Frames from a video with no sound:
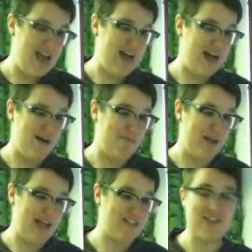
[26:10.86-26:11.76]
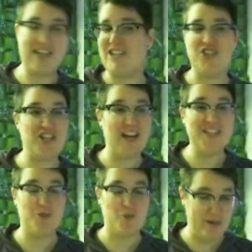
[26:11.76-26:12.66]
And he
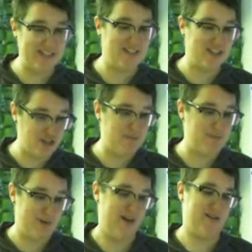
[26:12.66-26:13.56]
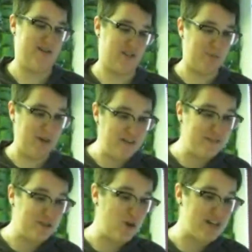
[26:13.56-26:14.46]
just reads the good part. The Spirit of
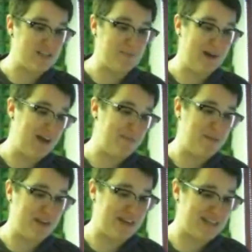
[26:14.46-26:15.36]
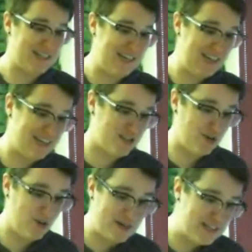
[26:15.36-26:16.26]
the Lord is upon me because he has
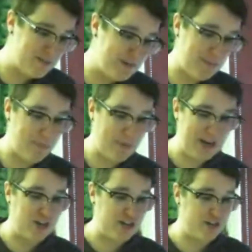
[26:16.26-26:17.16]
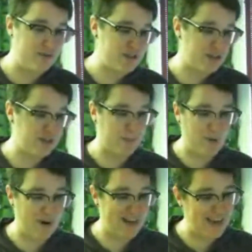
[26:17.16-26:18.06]
anointed me to bring good news to the
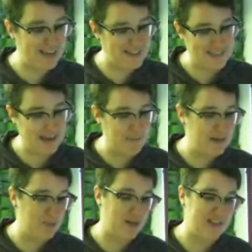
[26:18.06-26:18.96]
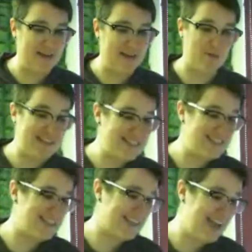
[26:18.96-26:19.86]
poor. He has sent me to proclaim release
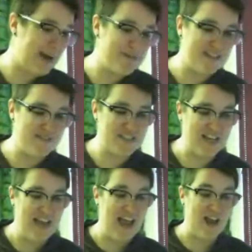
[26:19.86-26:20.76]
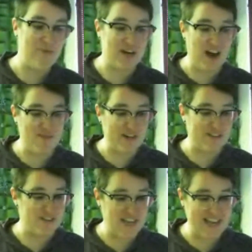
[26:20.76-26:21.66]
to the captives and recovery
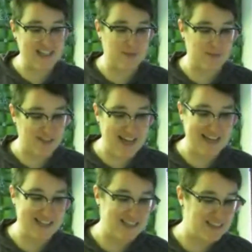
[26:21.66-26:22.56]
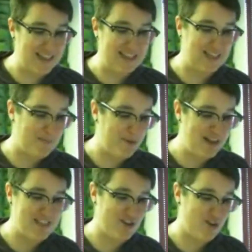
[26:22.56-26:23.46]
of sight to the blind, to let the
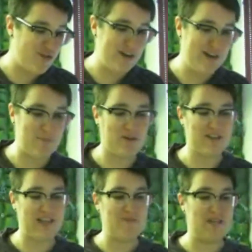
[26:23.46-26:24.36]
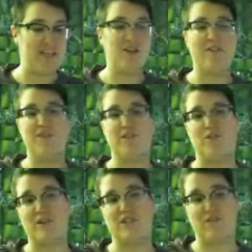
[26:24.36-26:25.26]
oppressed go free, to proclaim the year of the
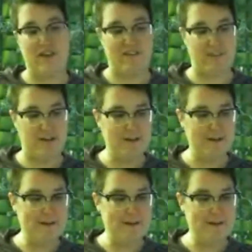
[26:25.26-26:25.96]
Lord's favor.